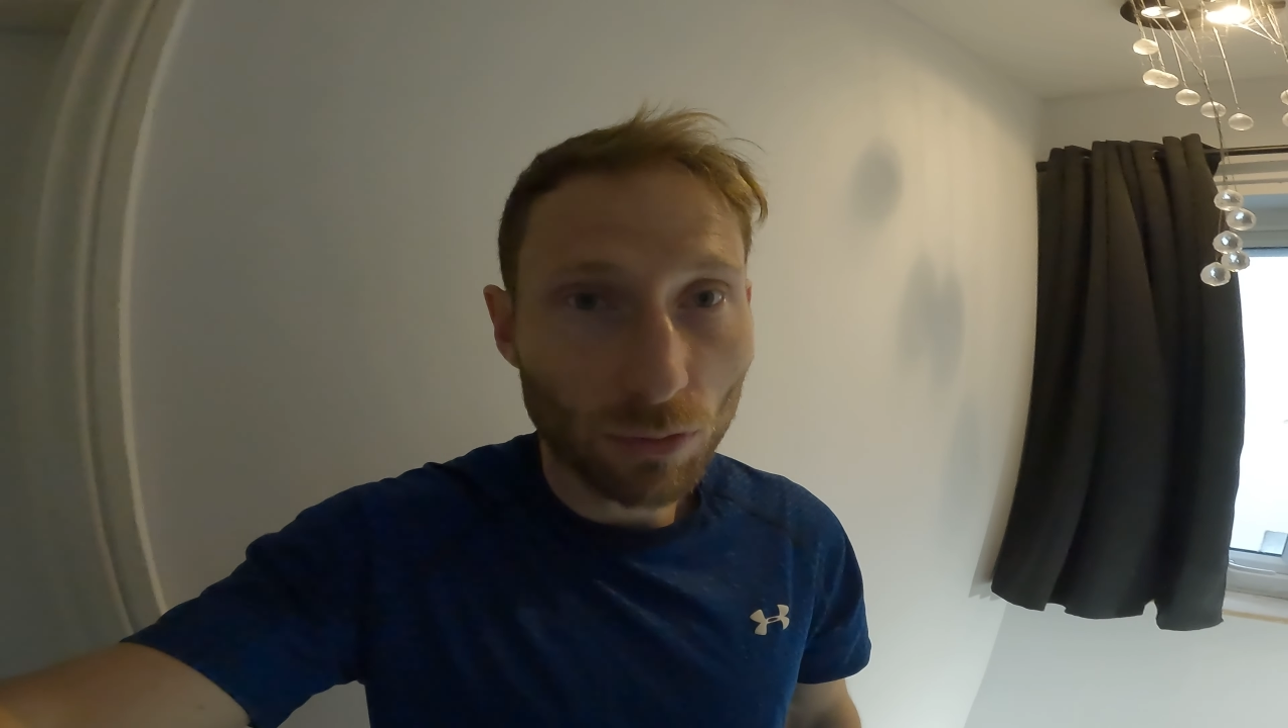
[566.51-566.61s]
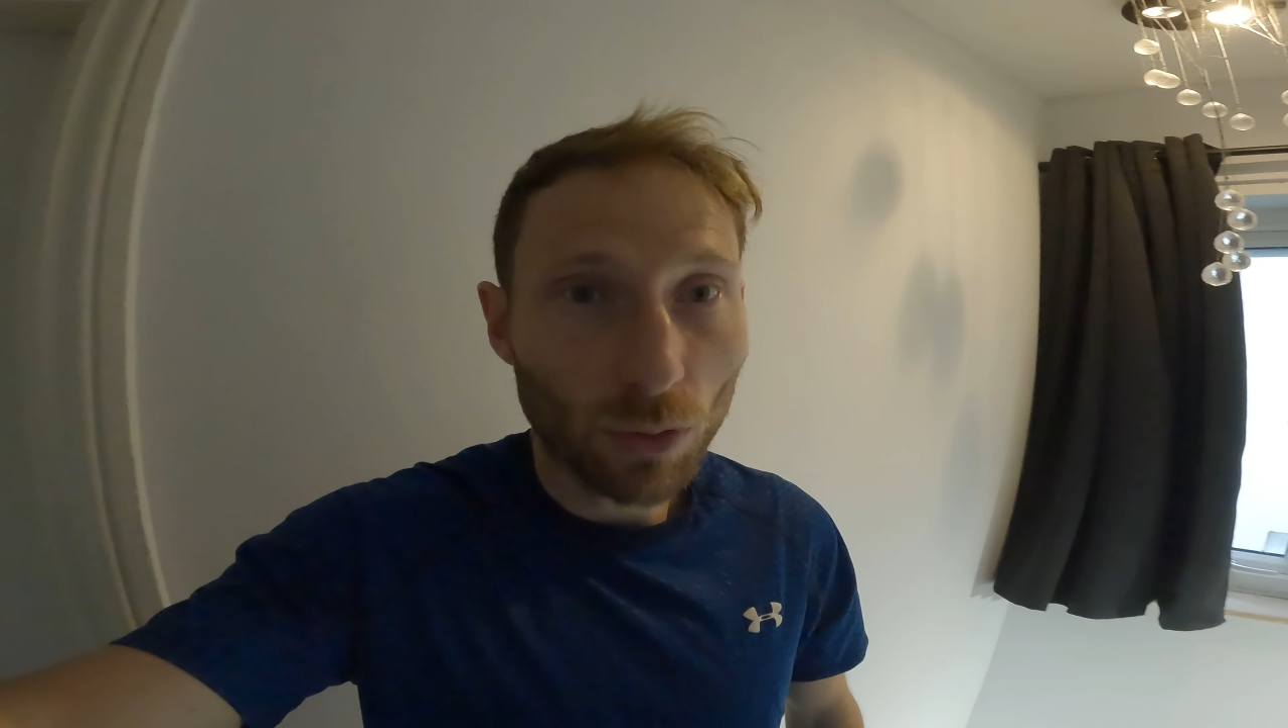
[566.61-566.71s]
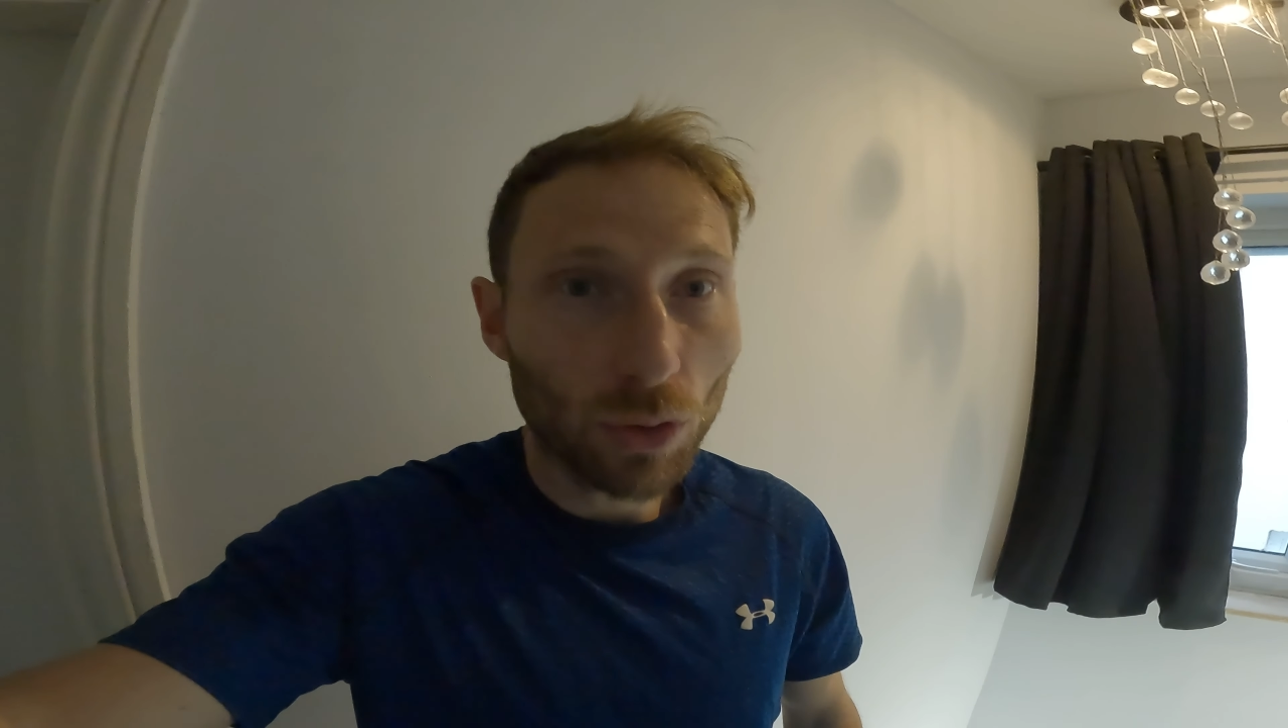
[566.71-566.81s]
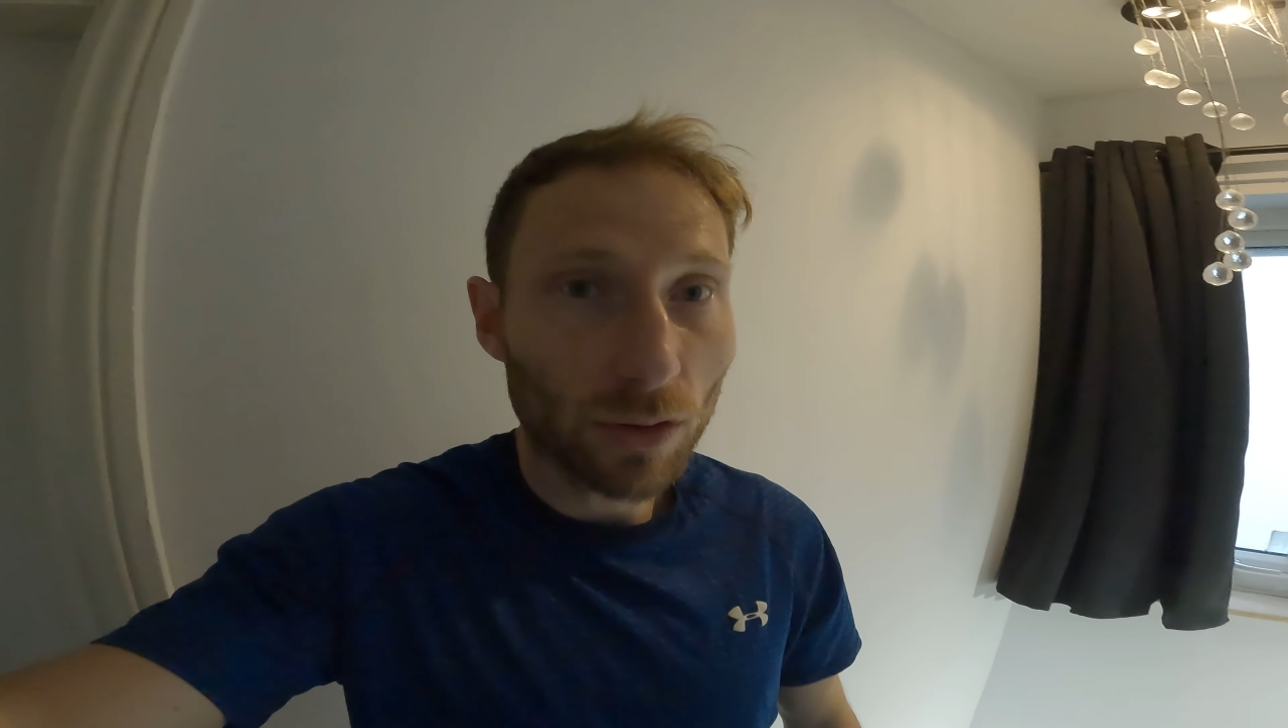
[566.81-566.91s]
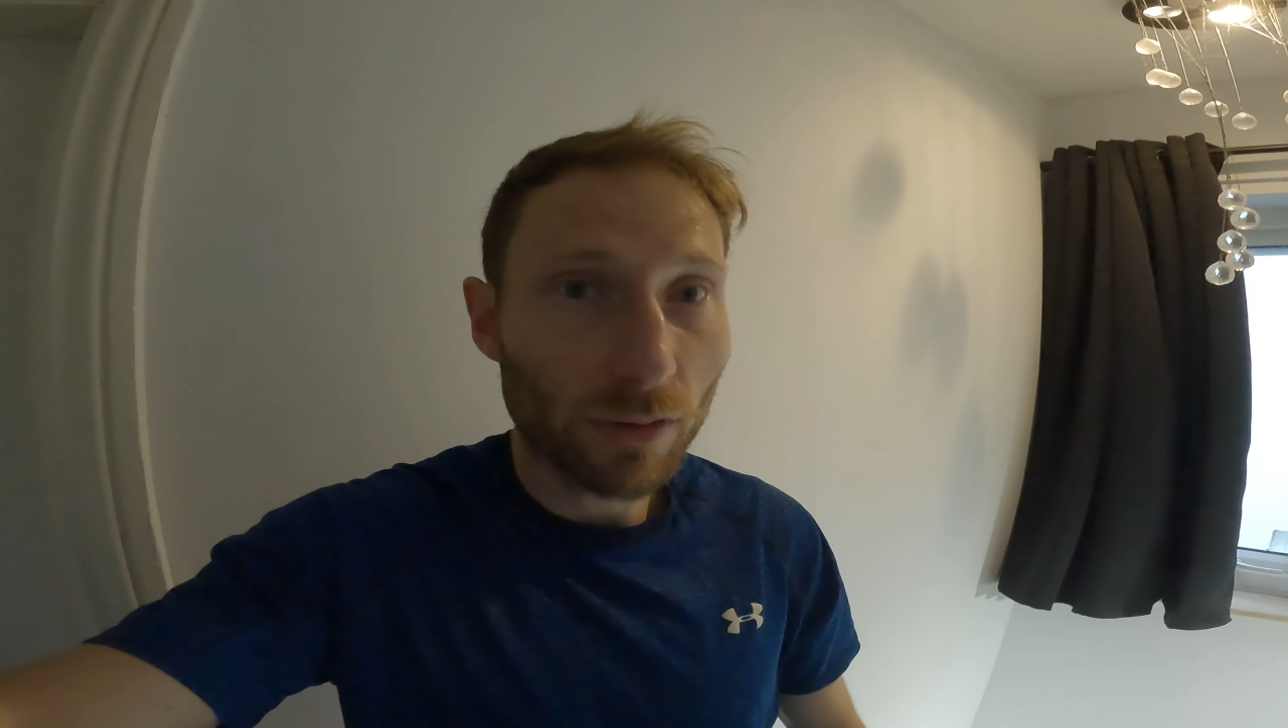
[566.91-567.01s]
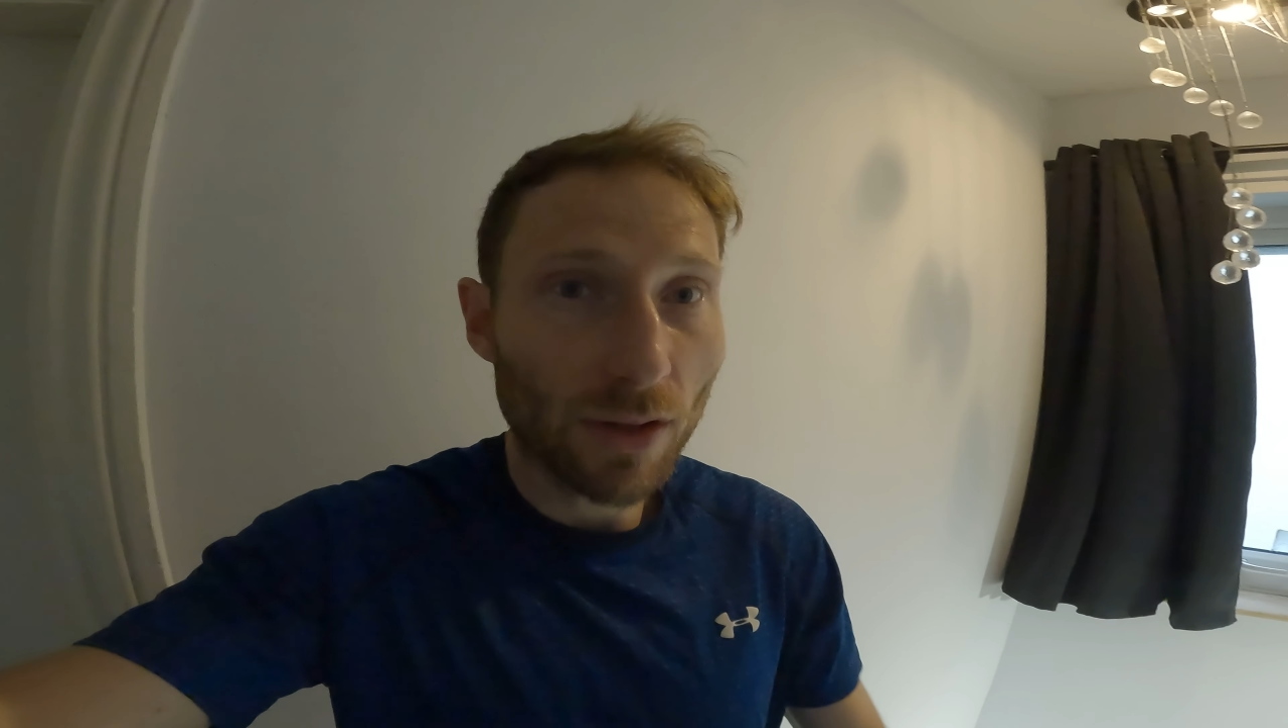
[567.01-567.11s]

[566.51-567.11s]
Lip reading: a ruler